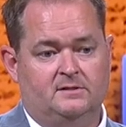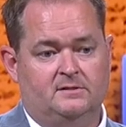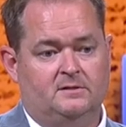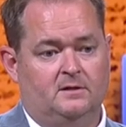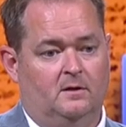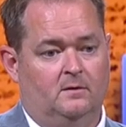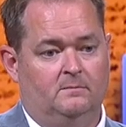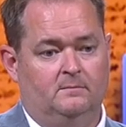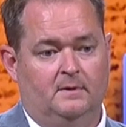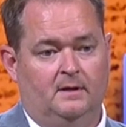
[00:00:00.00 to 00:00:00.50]

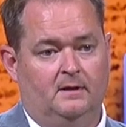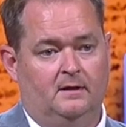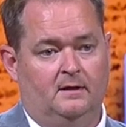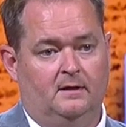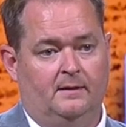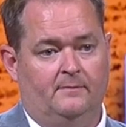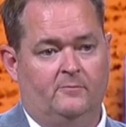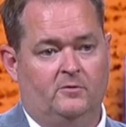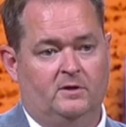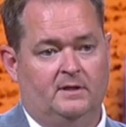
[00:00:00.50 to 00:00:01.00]
So
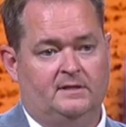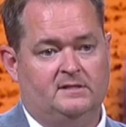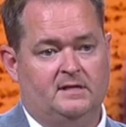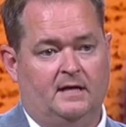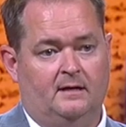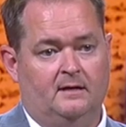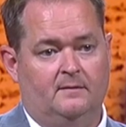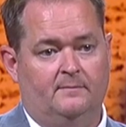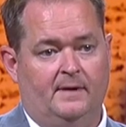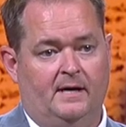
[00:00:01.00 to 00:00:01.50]
I'm really
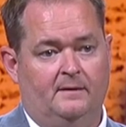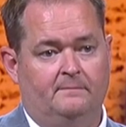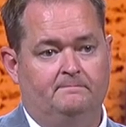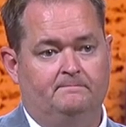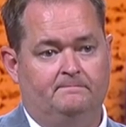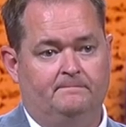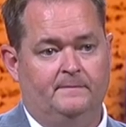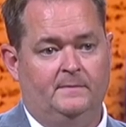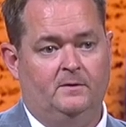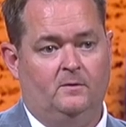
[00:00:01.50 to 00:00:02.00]
excited about,
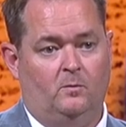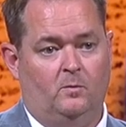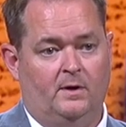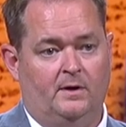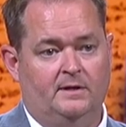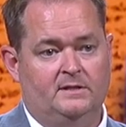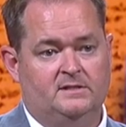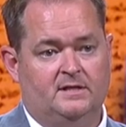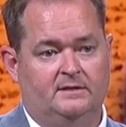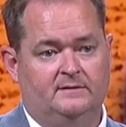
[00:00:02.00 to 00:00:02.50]
you know, where
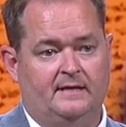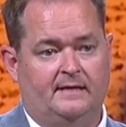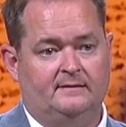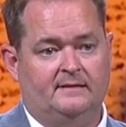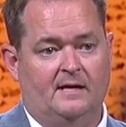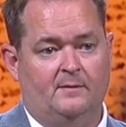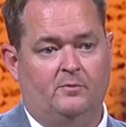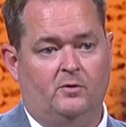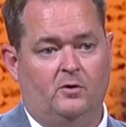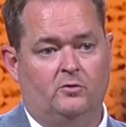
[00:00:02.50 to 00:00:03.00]
he's going to take
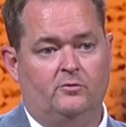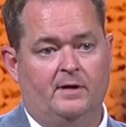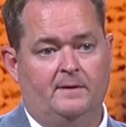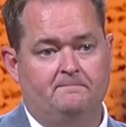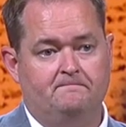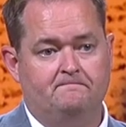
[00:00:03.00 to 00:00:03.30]
that program.